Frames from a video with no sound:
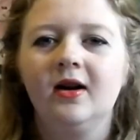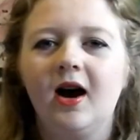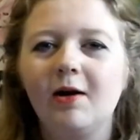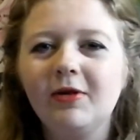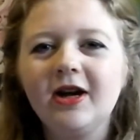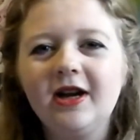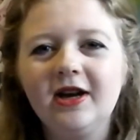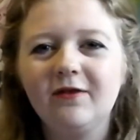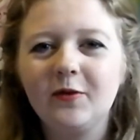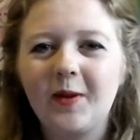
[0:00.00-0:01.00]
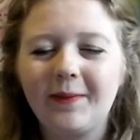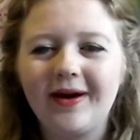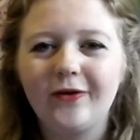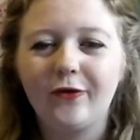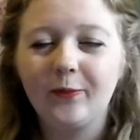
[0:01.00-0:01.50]
I'm lucky enough that my
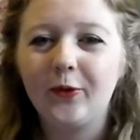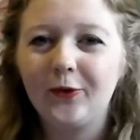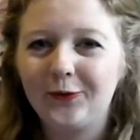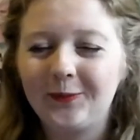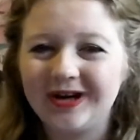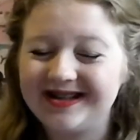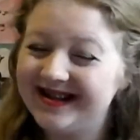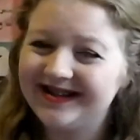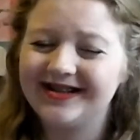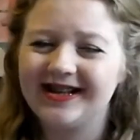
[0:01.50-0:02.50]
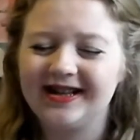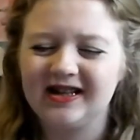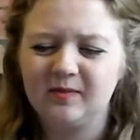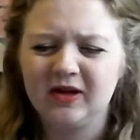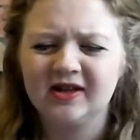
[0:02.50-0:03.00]
parents supported my decision in
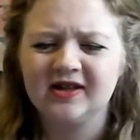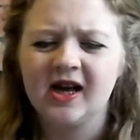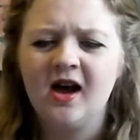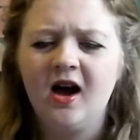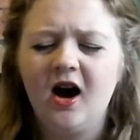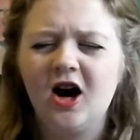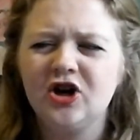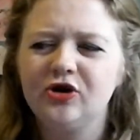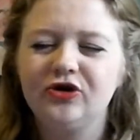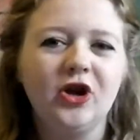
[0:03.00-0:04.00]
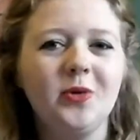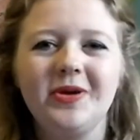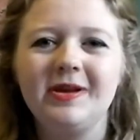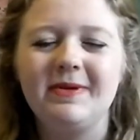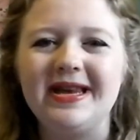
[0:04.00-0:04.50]
this, because I know so
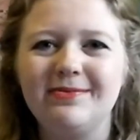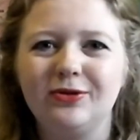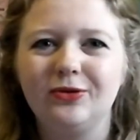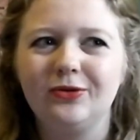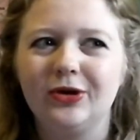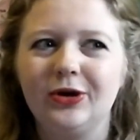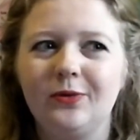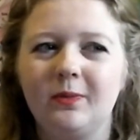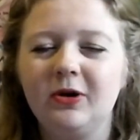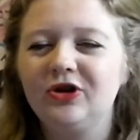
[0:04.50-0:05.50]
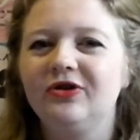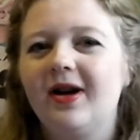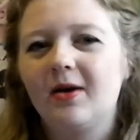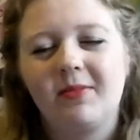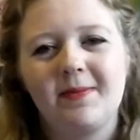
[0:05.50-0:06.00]
many people who were pushed
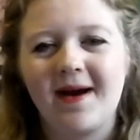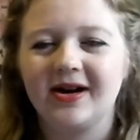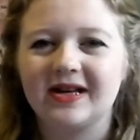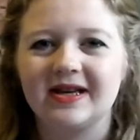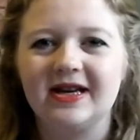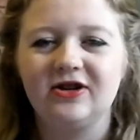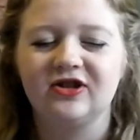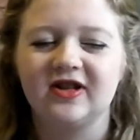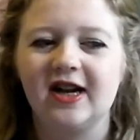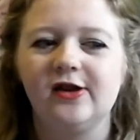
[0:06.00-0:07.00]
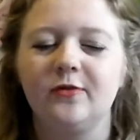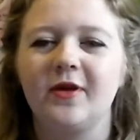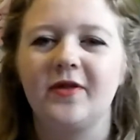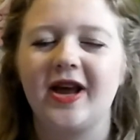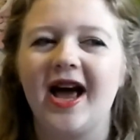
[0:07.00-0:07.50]
around by parents and teachers telling them
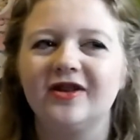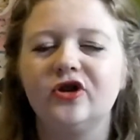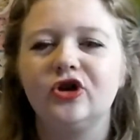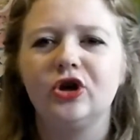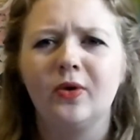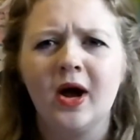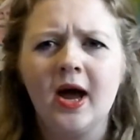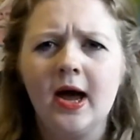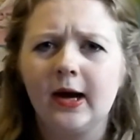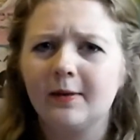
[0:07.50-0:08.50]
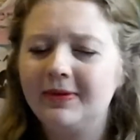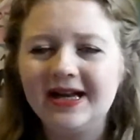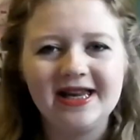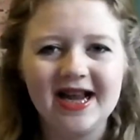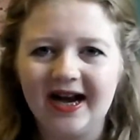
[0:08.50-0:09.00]
that they had to do
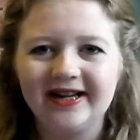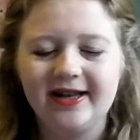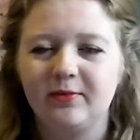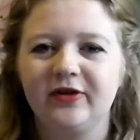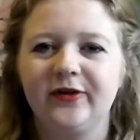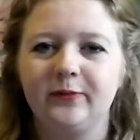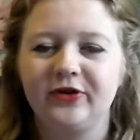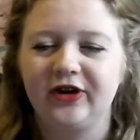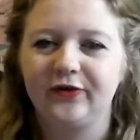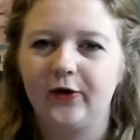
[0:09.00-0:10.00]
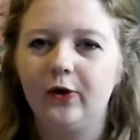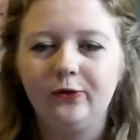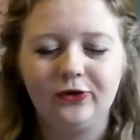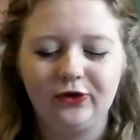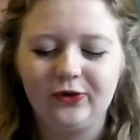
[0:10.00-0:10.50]
completely academic subjects for
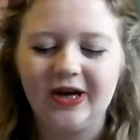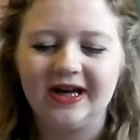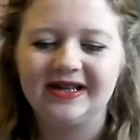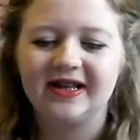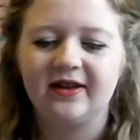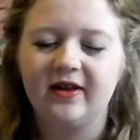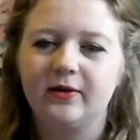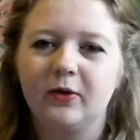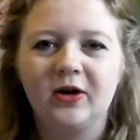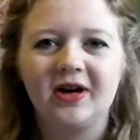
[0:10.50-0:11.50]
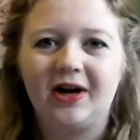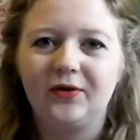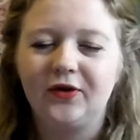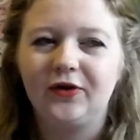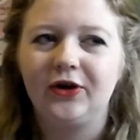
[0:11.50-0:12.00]
whole 2 years and that they weren't
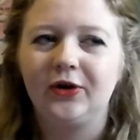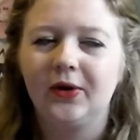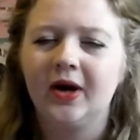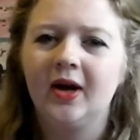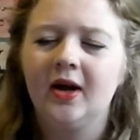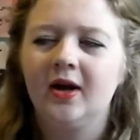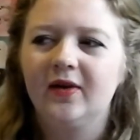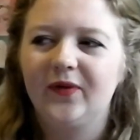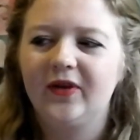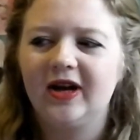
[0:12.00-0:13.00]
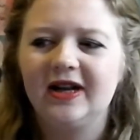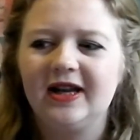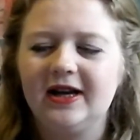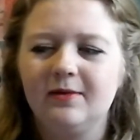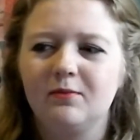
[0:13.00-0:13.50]
allowed to do
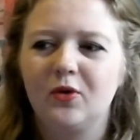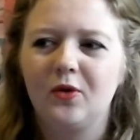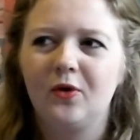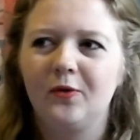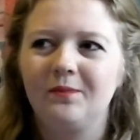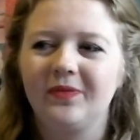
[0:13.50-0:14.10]
slightly more